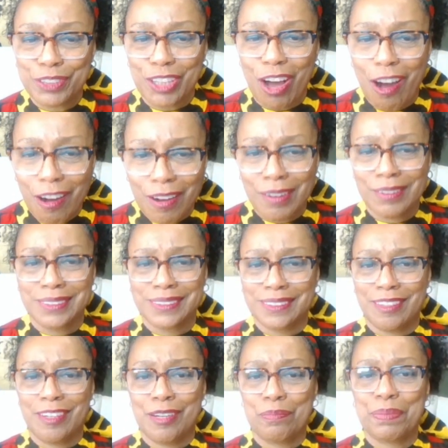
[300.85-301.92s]
dogs
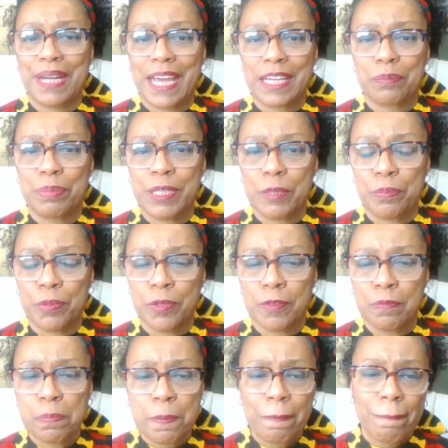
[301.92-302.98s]
on Black
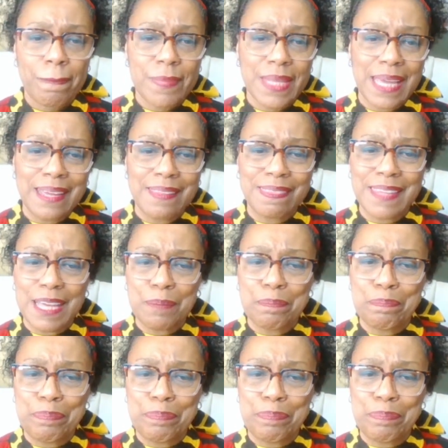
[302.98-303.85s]
people. And they